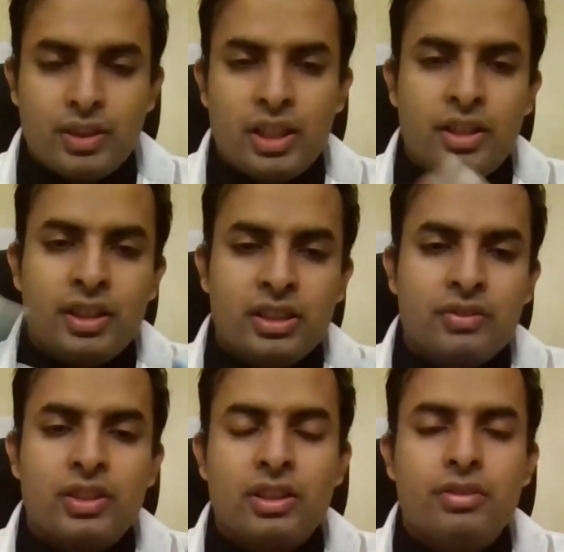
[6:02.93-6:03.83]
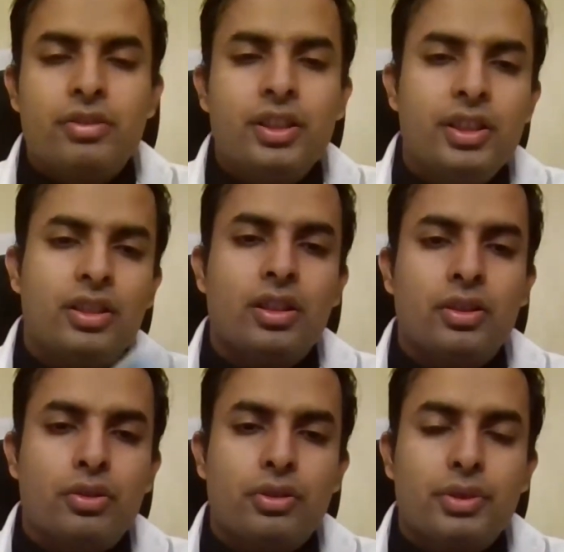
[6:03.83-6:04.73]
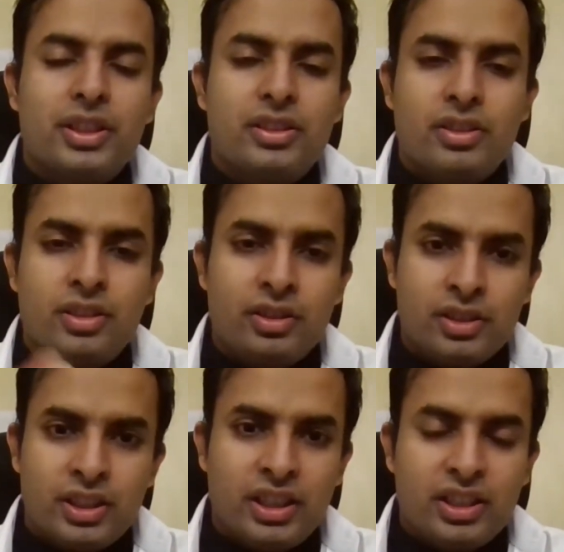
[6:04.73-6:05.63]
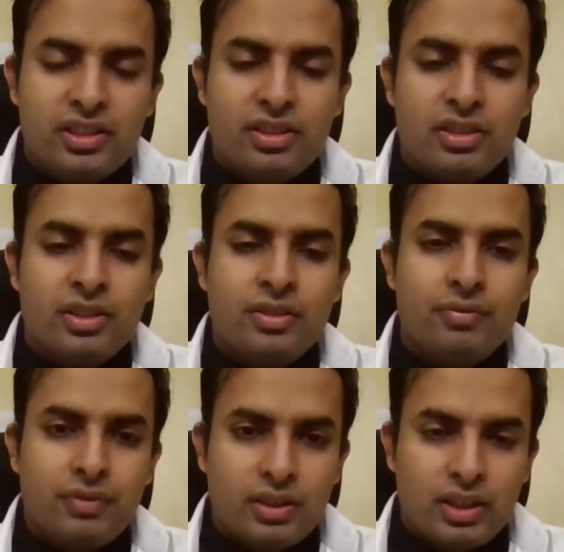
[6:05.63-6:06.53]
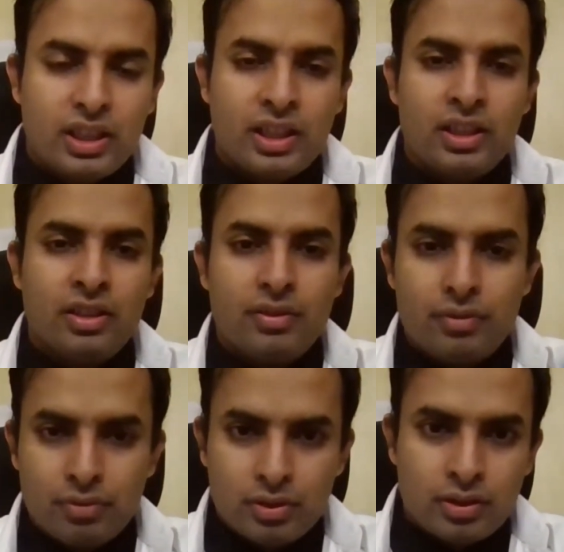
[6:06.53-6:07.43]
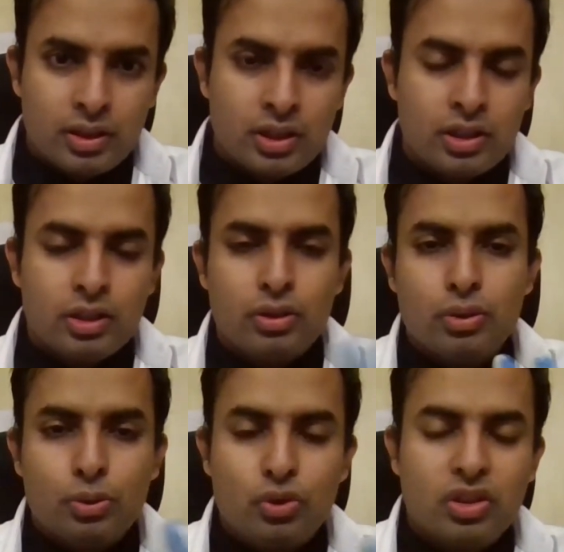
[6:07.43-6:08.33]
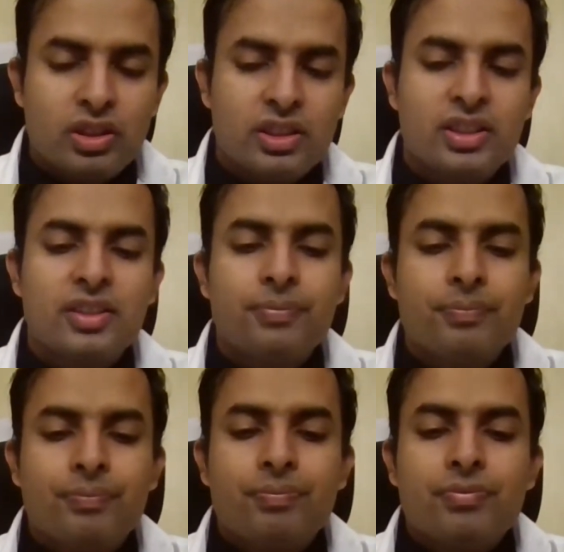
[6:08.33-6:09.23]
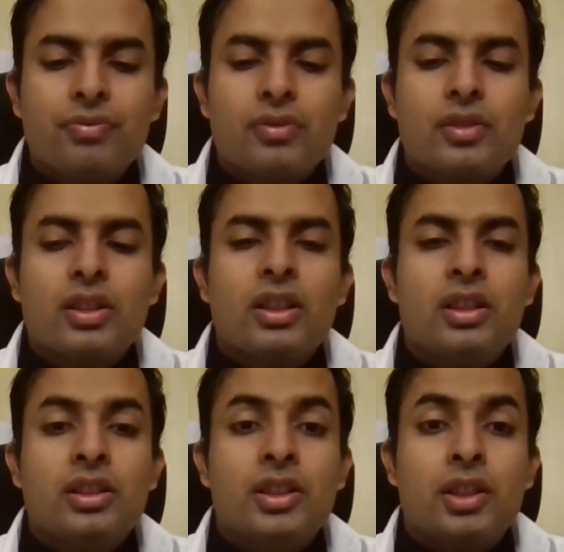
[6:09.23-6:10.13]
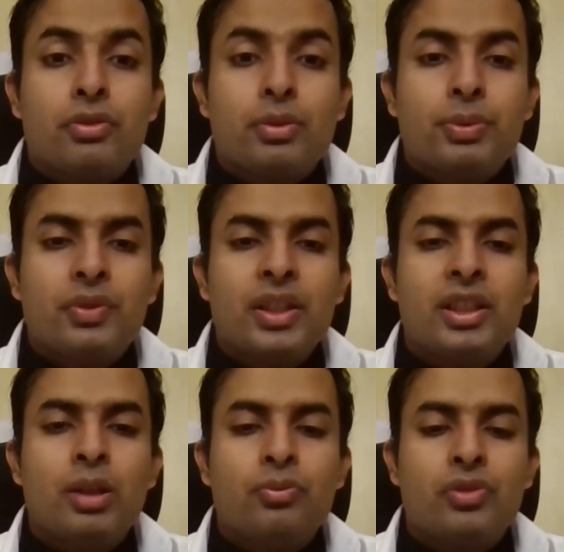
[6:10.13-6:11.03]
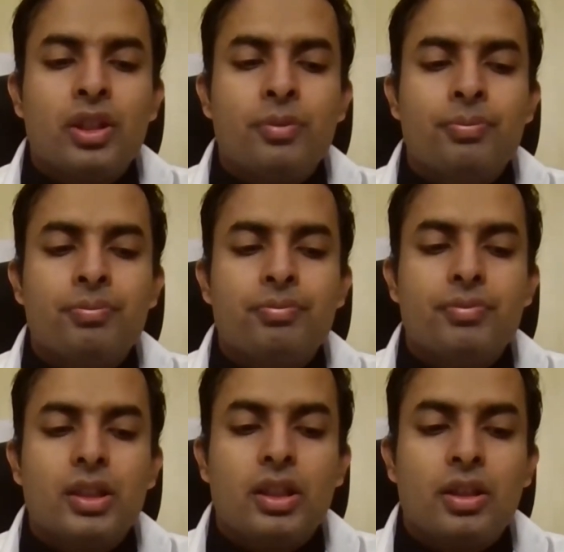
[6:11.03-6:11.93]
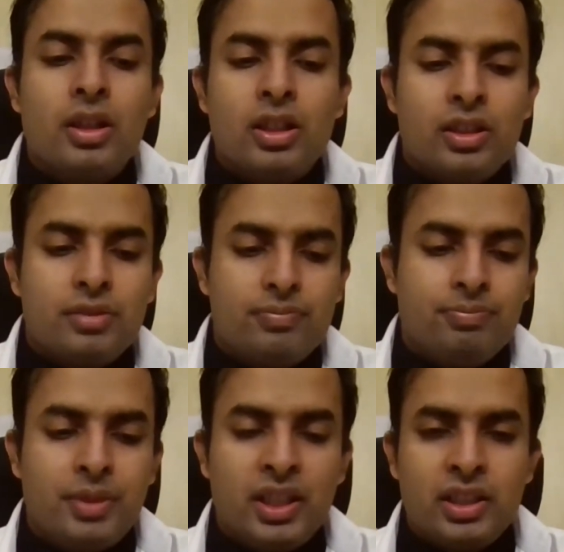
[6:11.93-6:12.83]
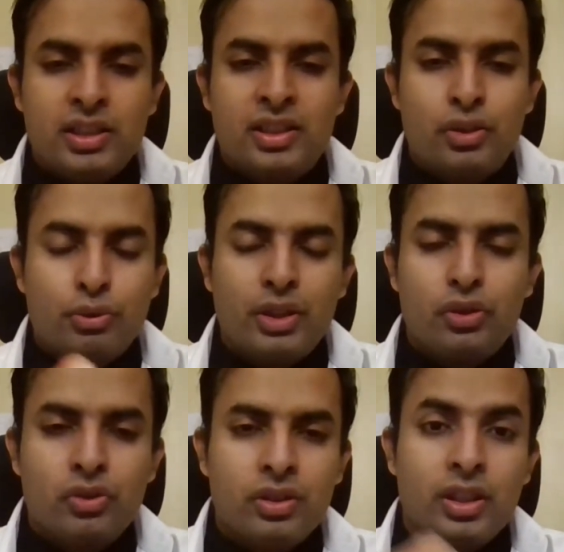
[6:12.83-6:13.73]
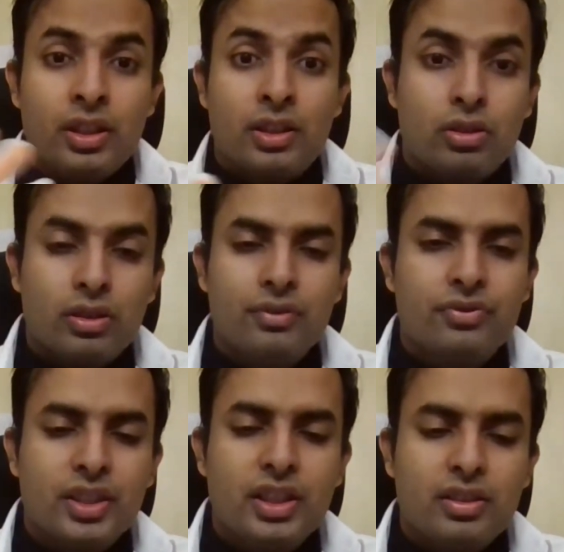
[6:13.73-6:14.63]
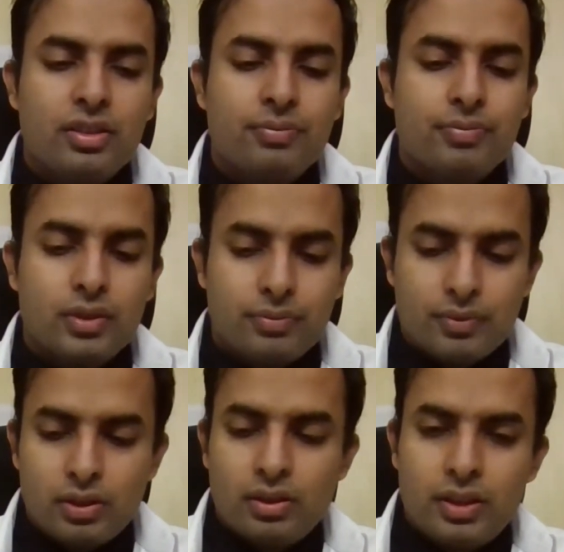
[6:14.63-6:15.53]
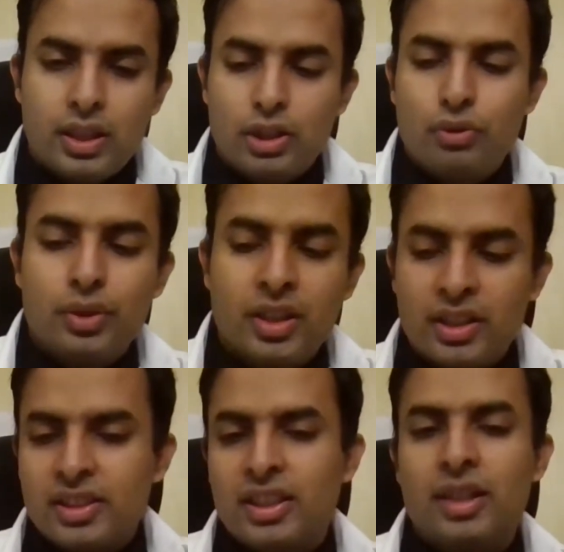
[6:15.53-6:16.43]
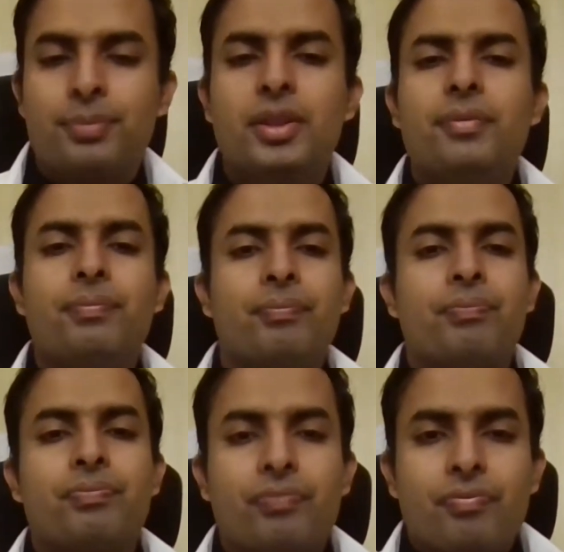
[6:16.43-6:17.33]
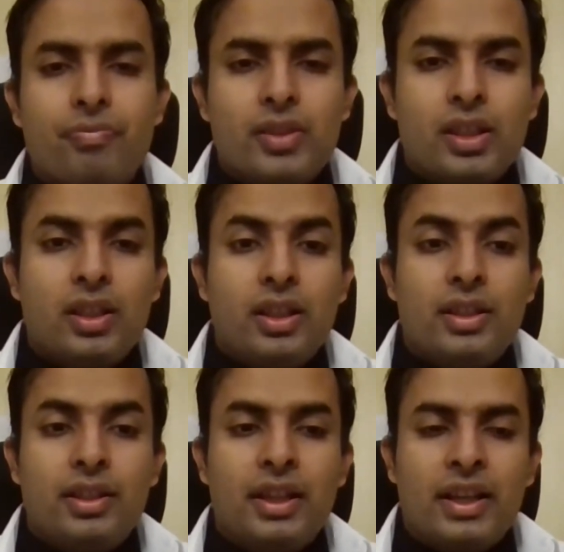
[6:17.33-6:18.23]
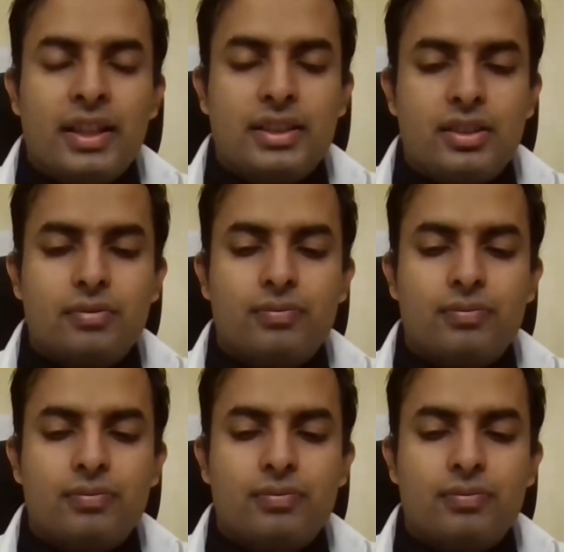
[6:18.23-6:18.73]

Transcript: areas of the country, the northwestern, the eastern, and the oceans, this will prevent them from being in a situation in a conflict. Touch wood, it doesn't happen. That